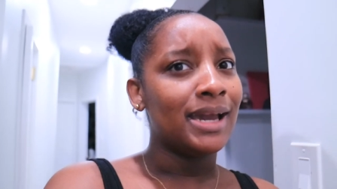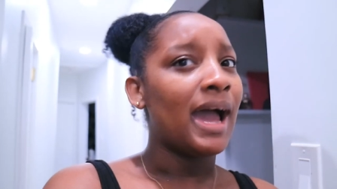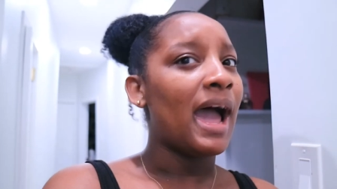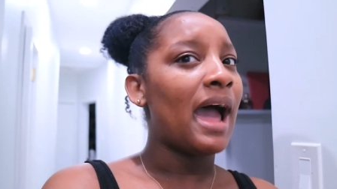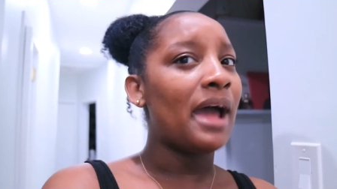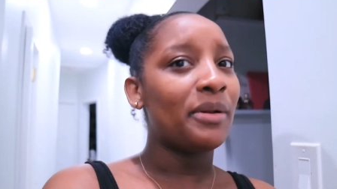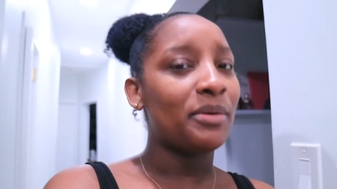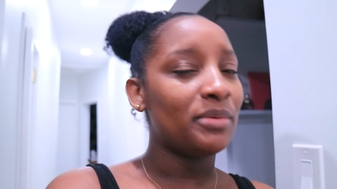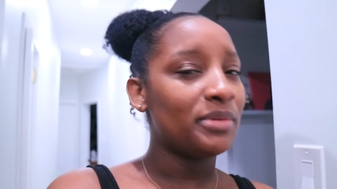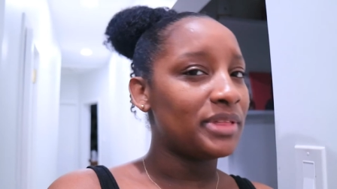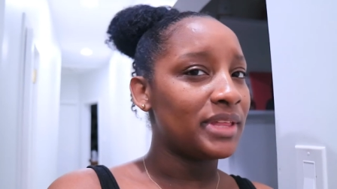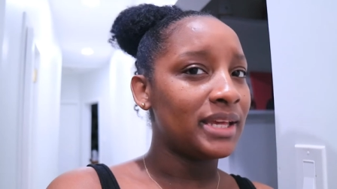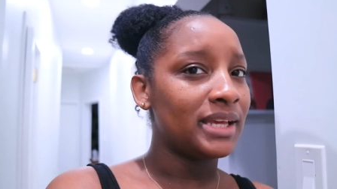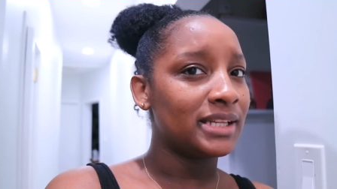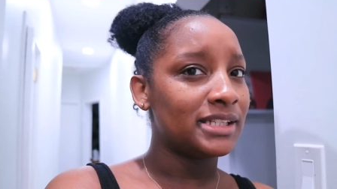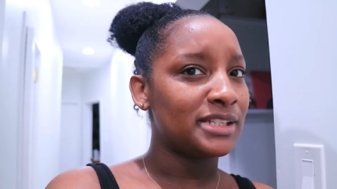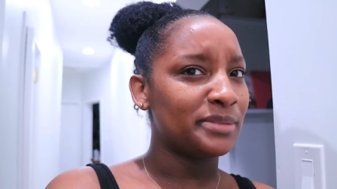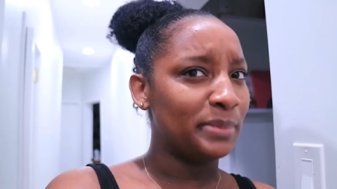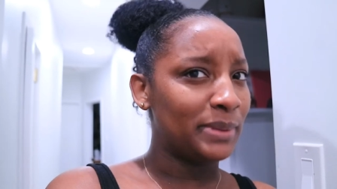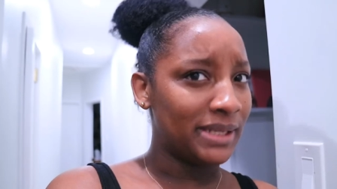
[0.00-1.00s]
I don't
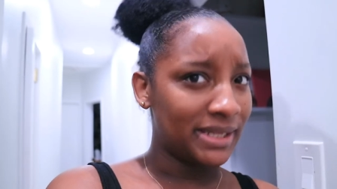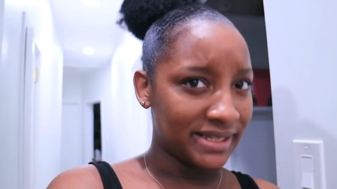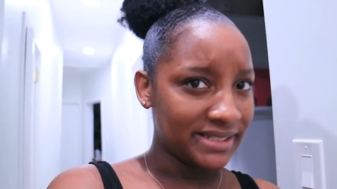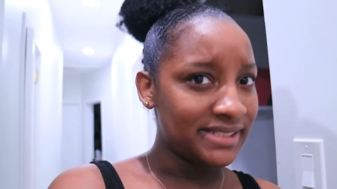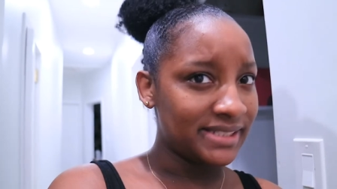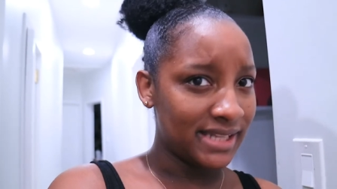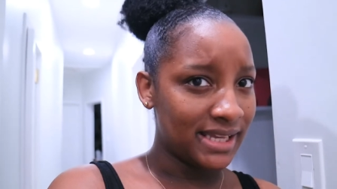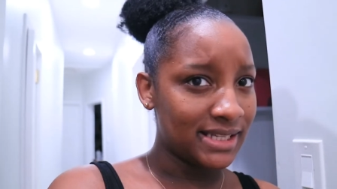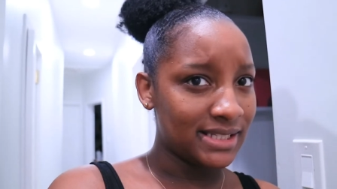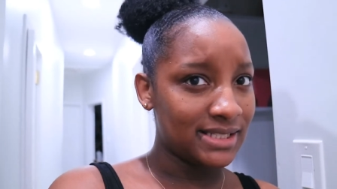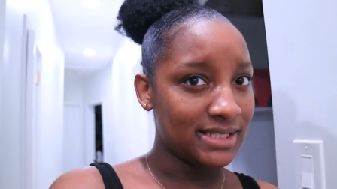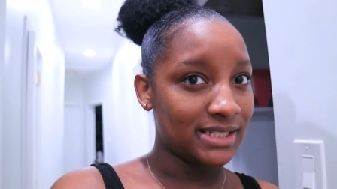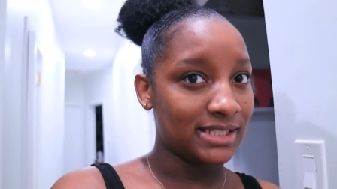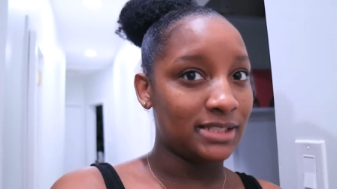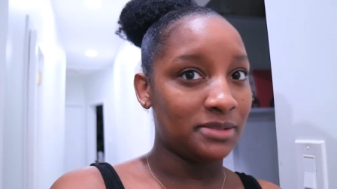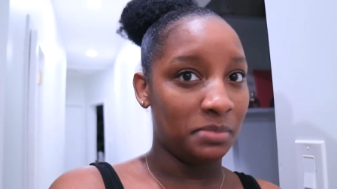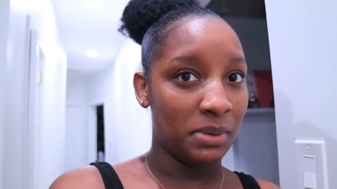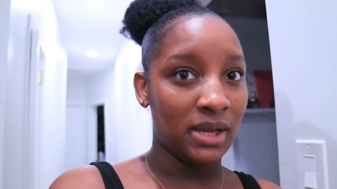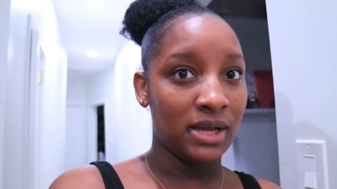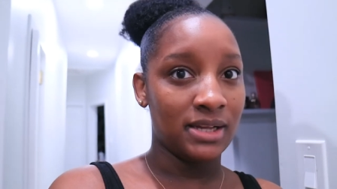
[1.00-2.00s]
think it's blessings.
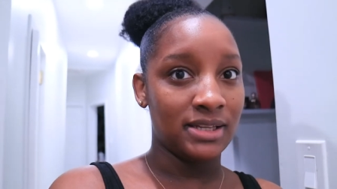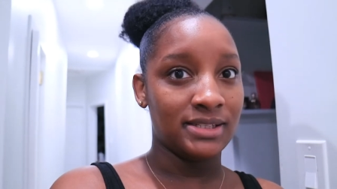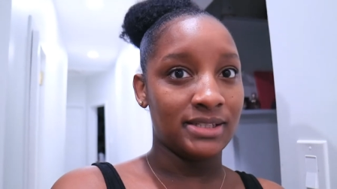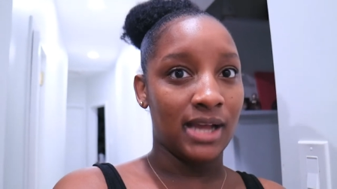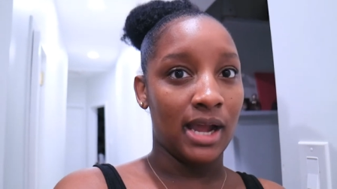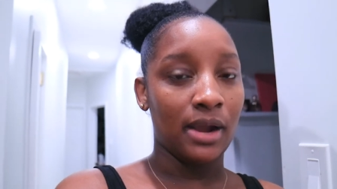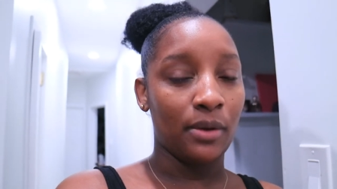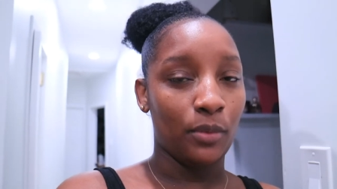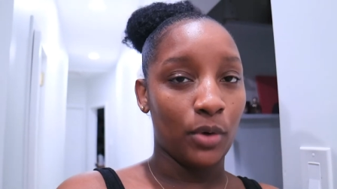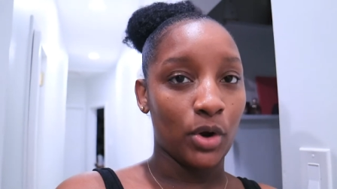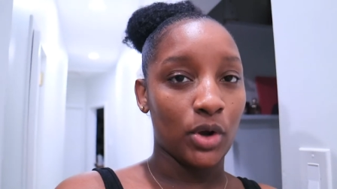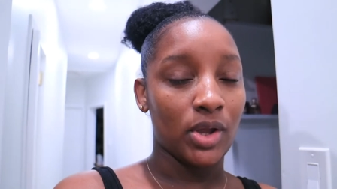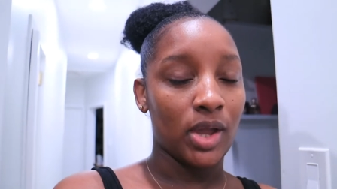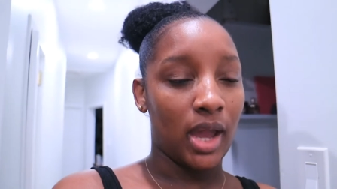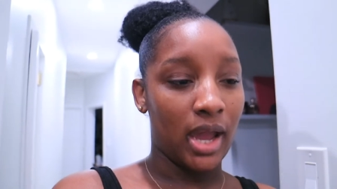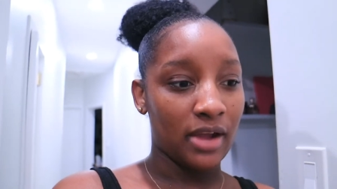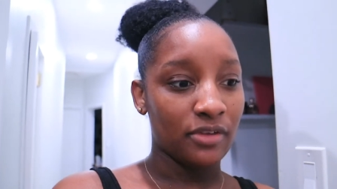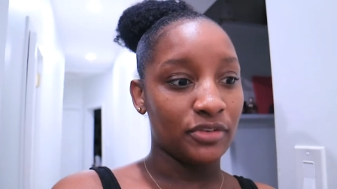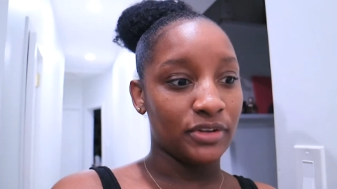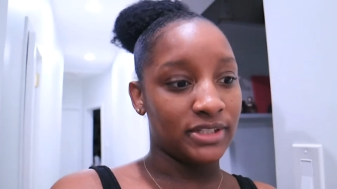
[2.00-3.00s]
It's because I
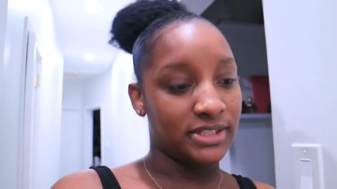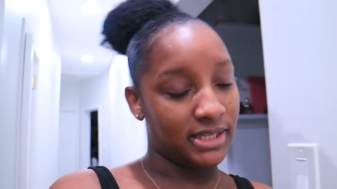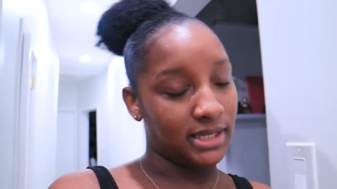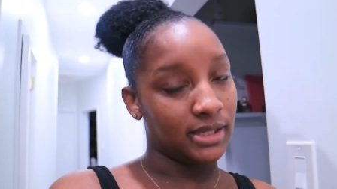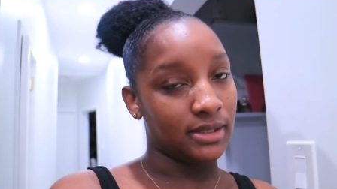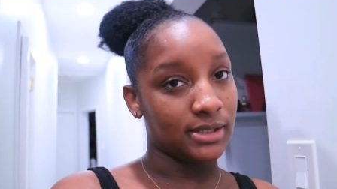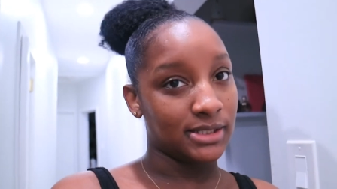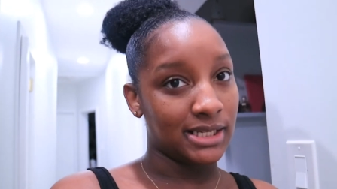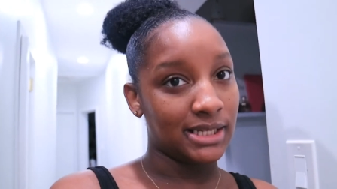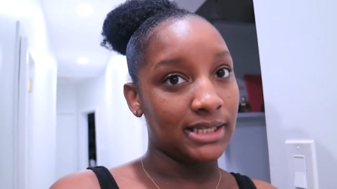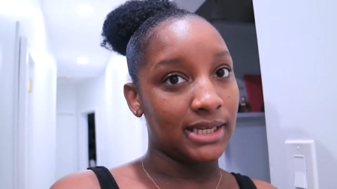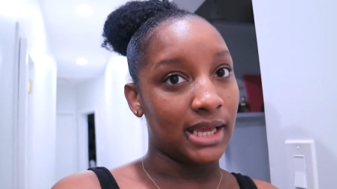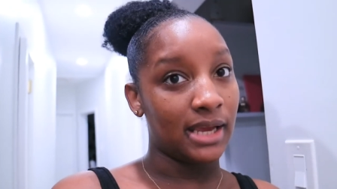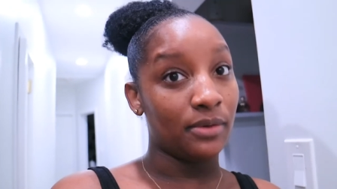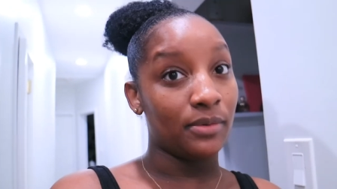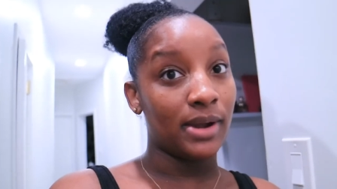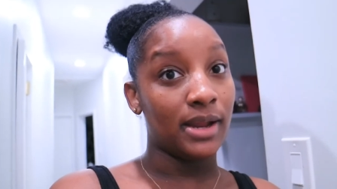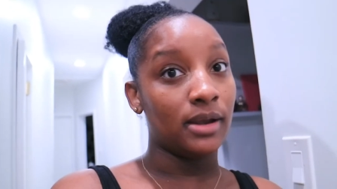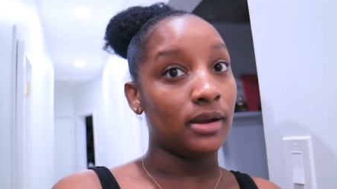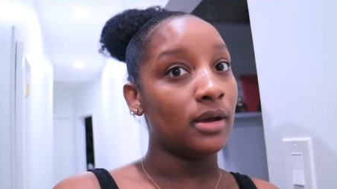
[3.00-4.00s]
work every single Sunday
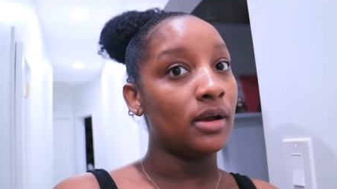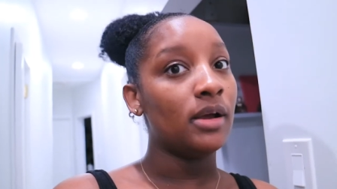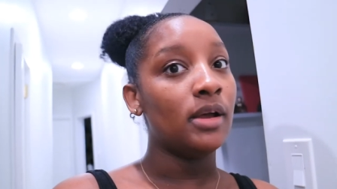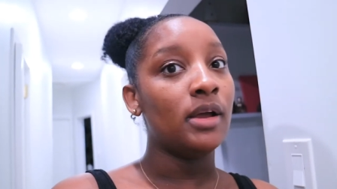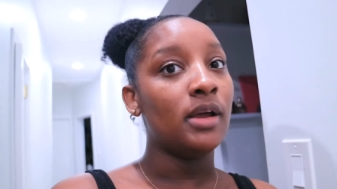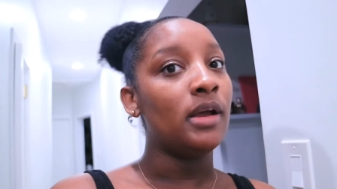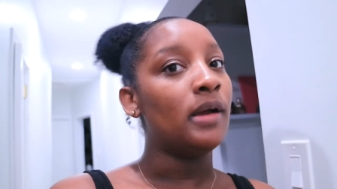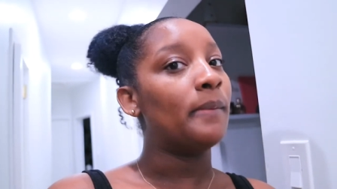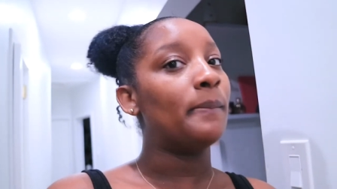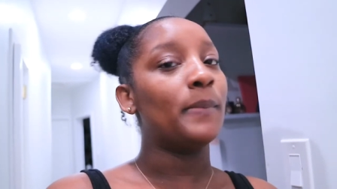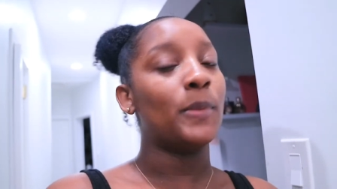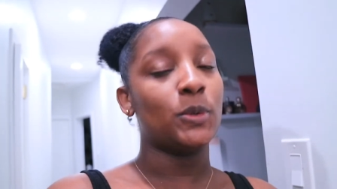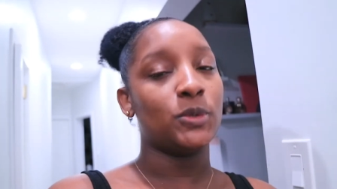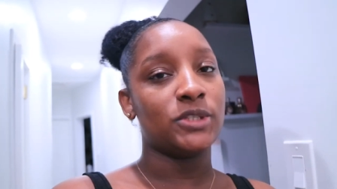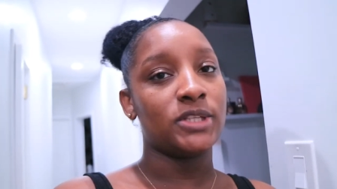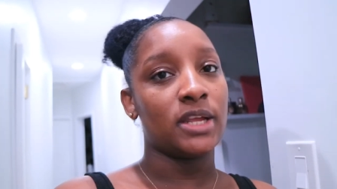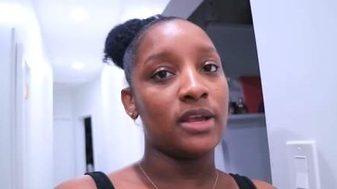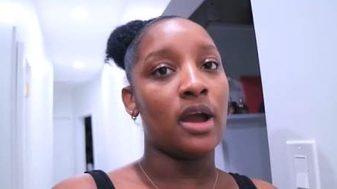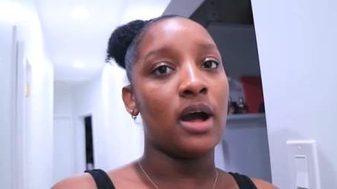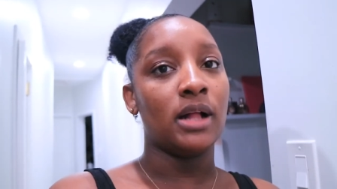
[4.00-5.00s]
when
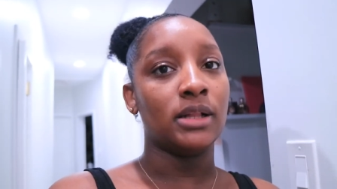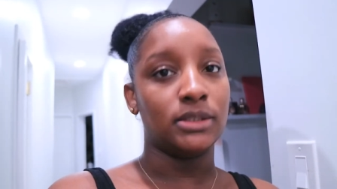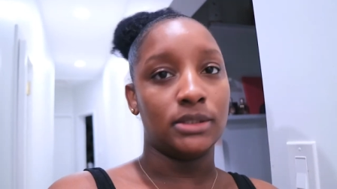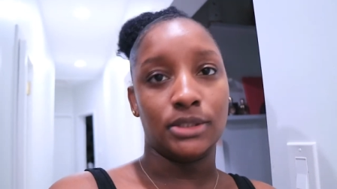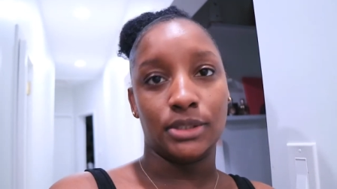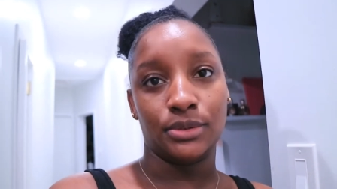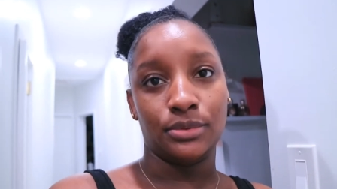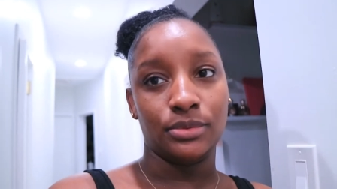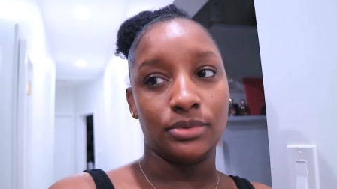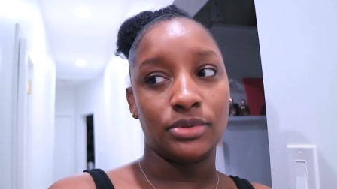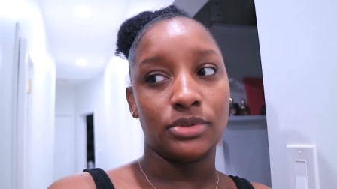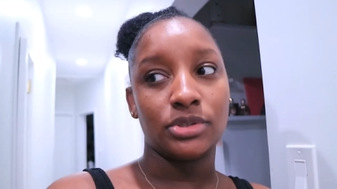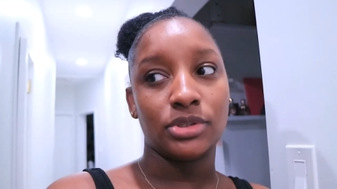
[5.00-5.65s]
most of y'all don't,